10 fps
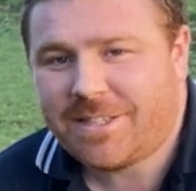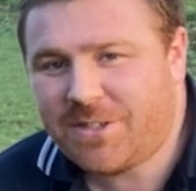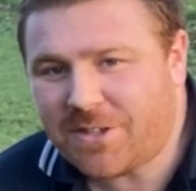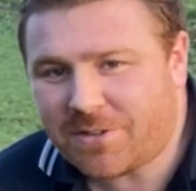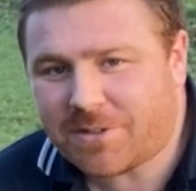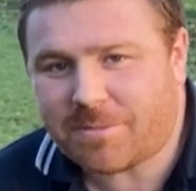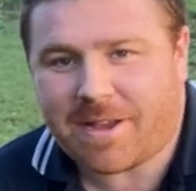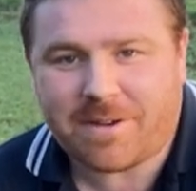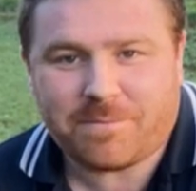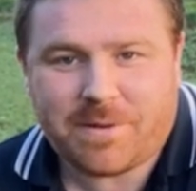just
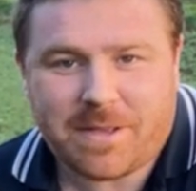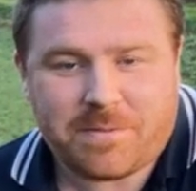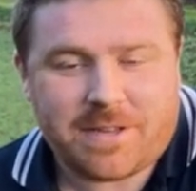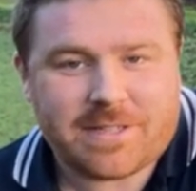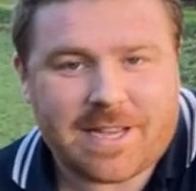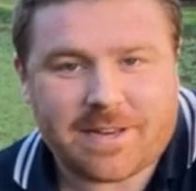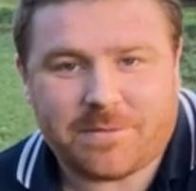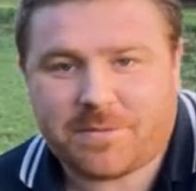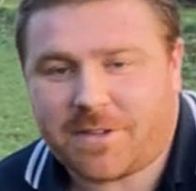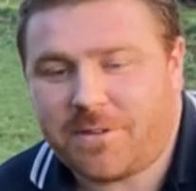about peeping its head
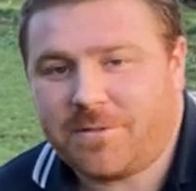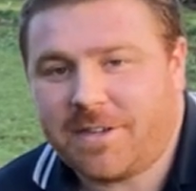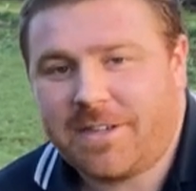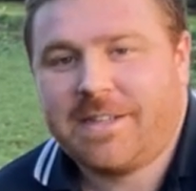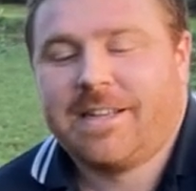up so uh,